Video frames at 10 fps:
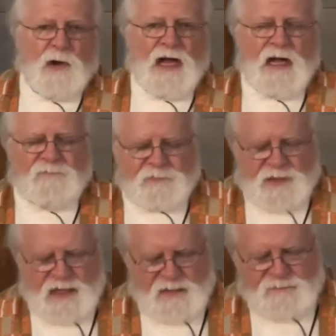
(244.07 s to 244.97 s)
a while for
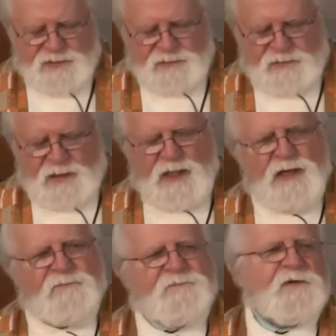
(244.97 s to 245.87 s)
him to
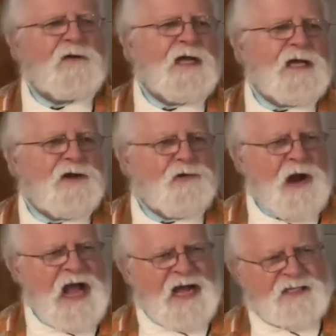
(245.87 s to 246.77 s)
fully
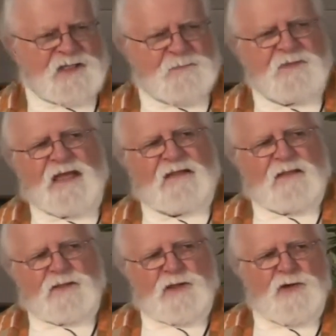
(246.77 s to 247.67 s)
grasp that
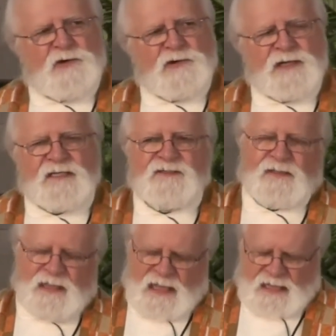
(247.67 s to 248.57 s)
the Lord is
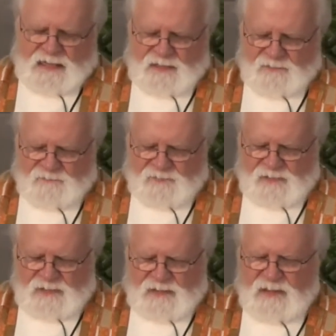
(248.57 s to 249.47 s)
alive.
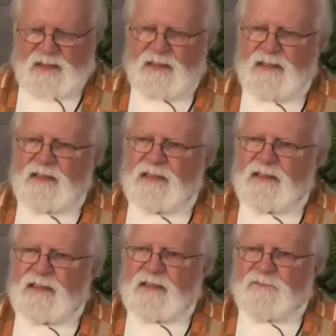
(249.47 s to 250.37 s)

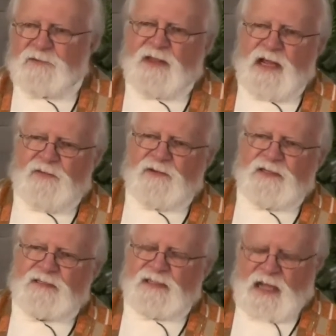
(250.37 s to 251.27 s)
For the other
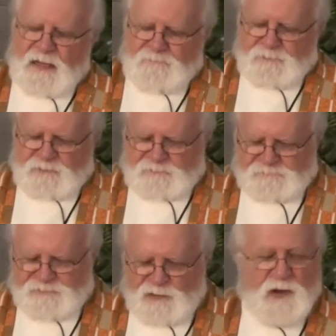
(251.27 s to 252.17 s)
disciple,
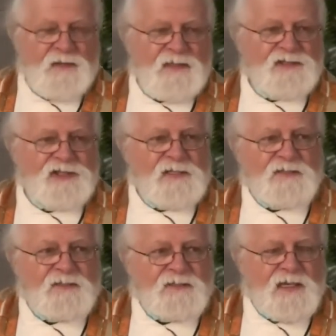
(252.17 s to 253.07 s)
the one that
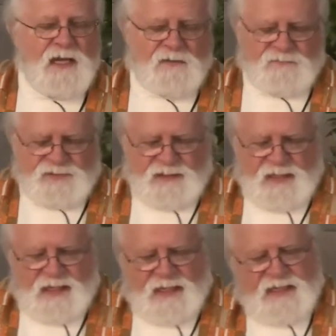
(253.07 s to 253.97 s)
Jesus loves,
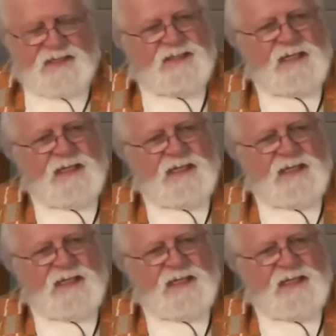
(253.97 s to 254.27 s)
he